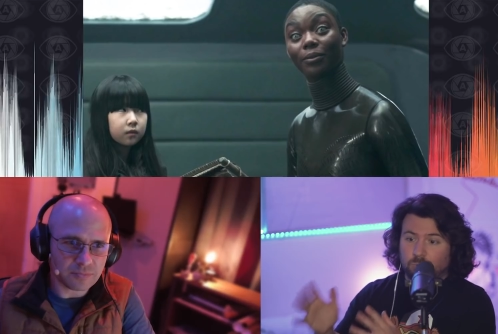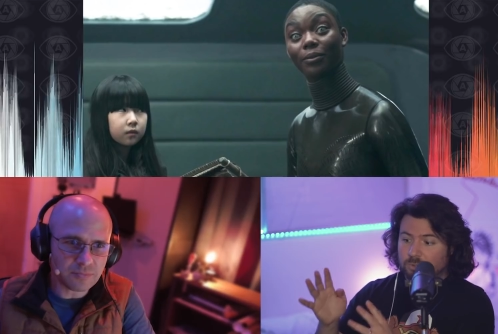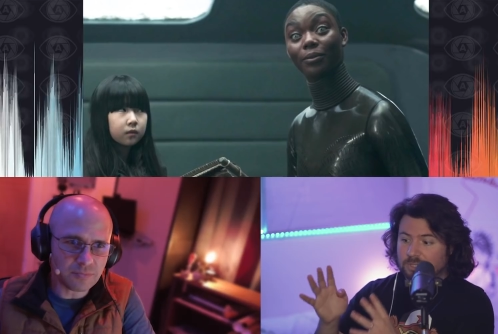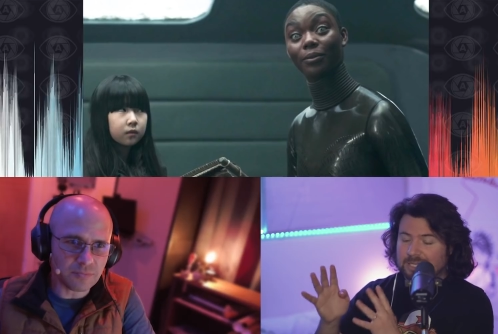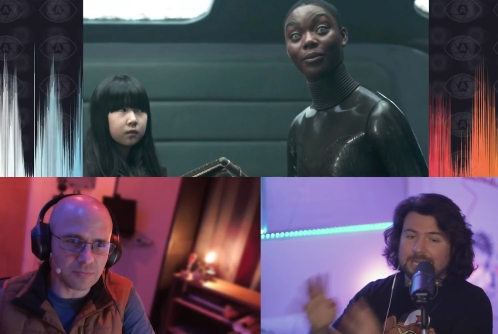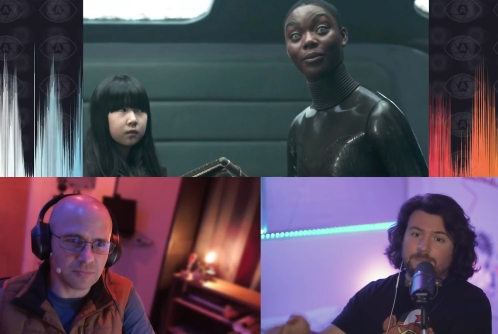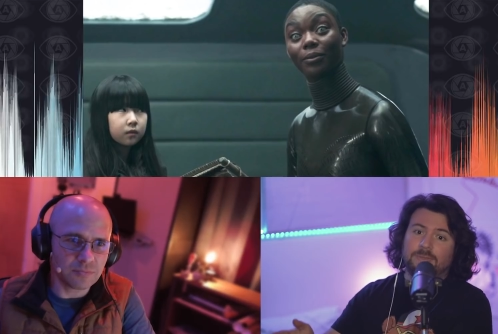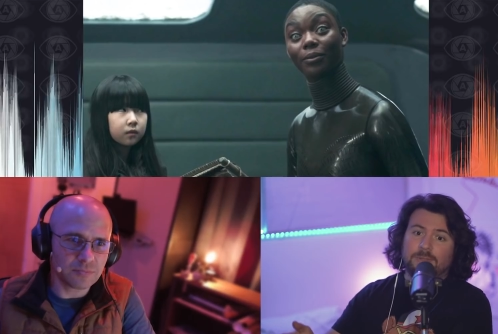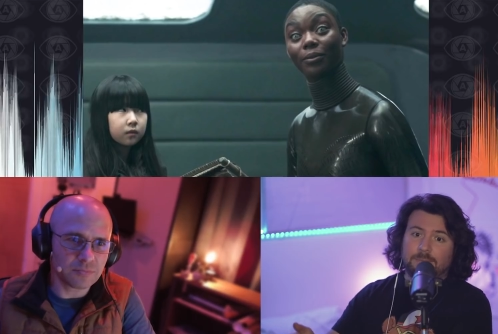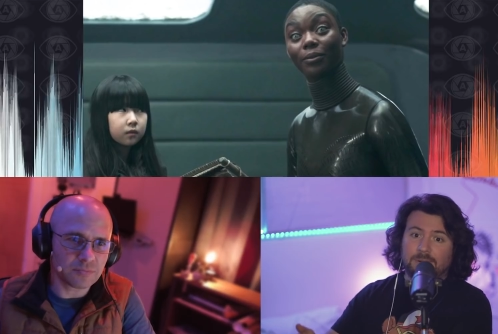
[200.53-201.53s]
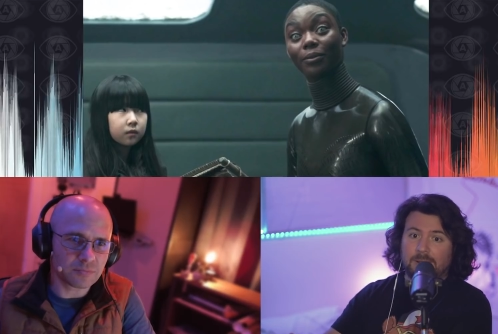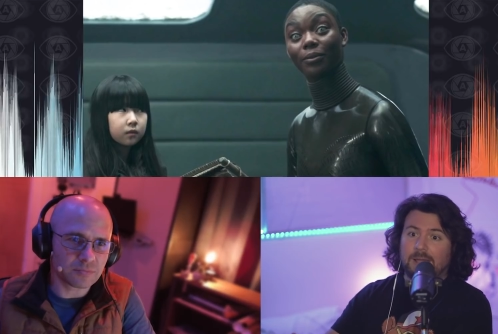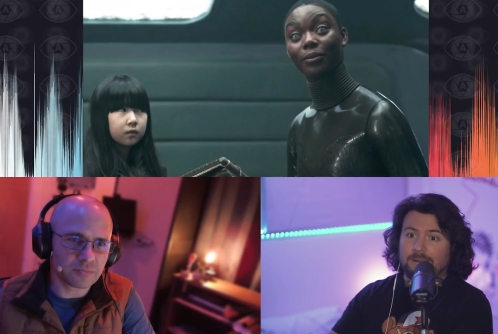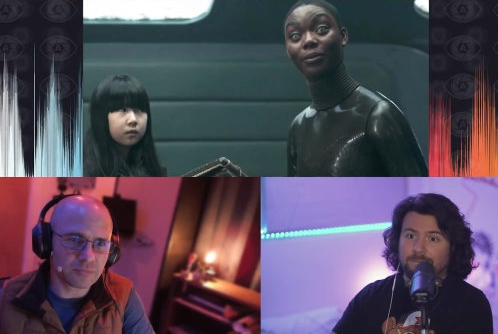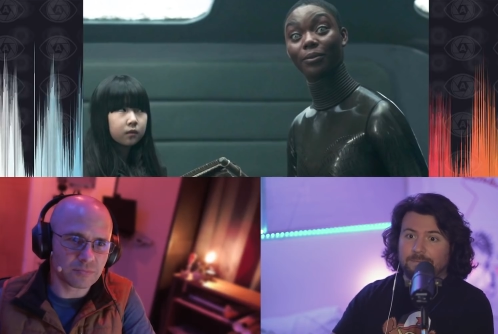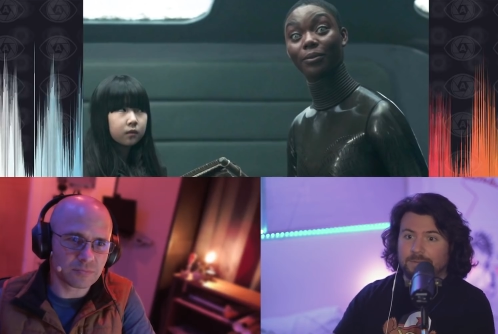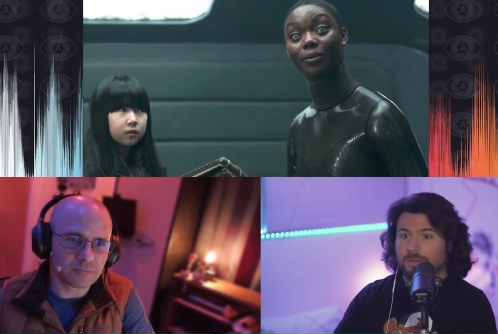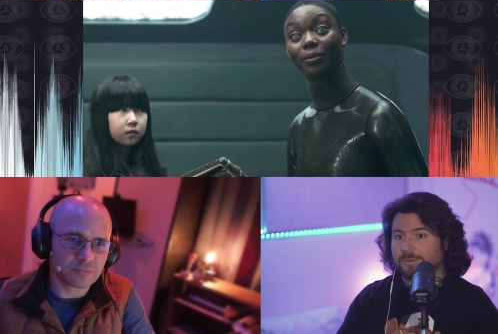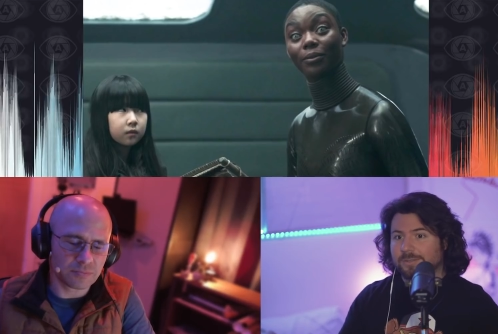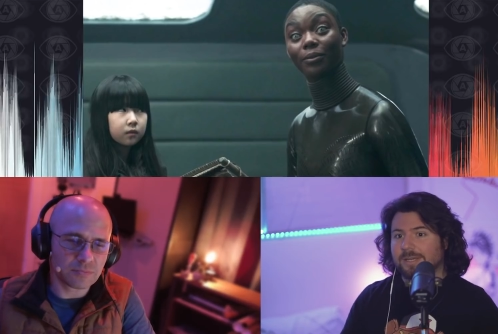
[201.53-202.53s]
Speaker 1: route to keeping them alive. You
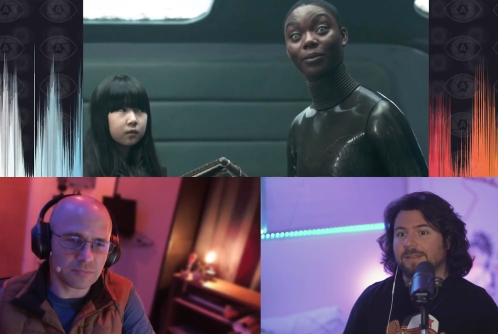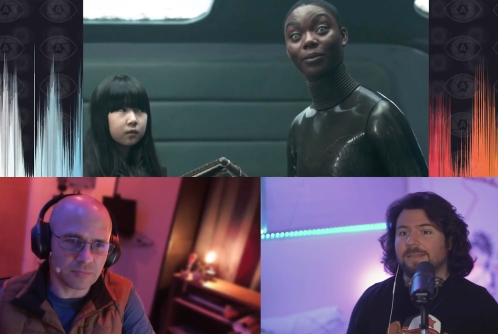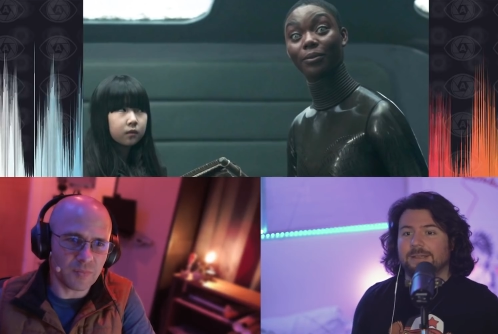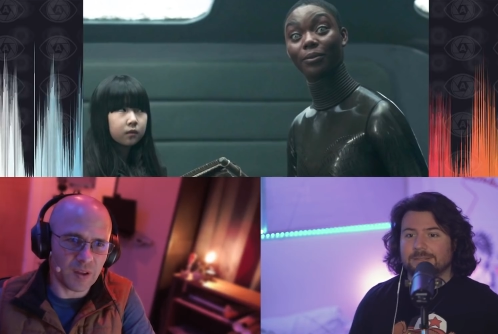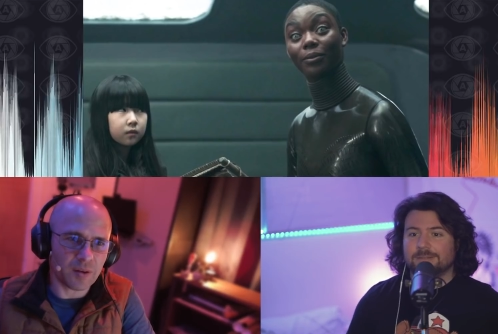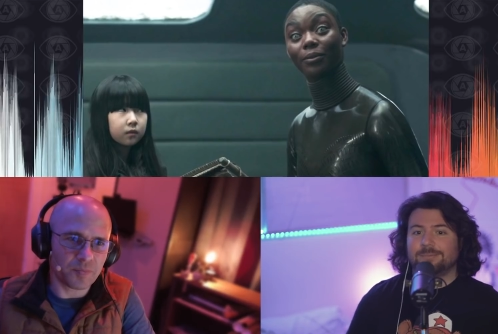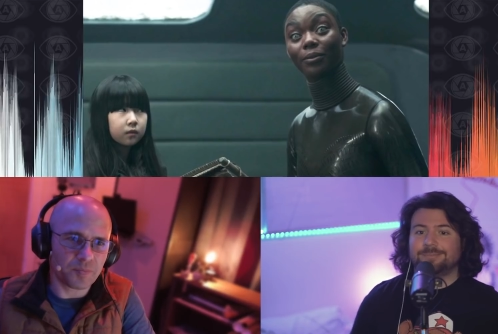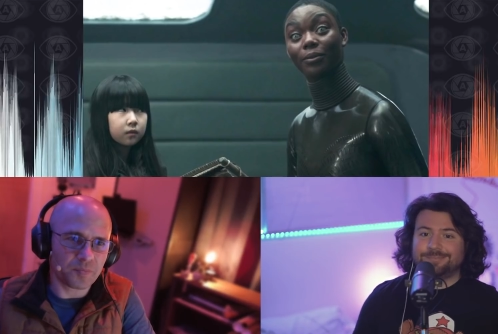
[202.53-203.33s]
know, kind of thing. Yeah.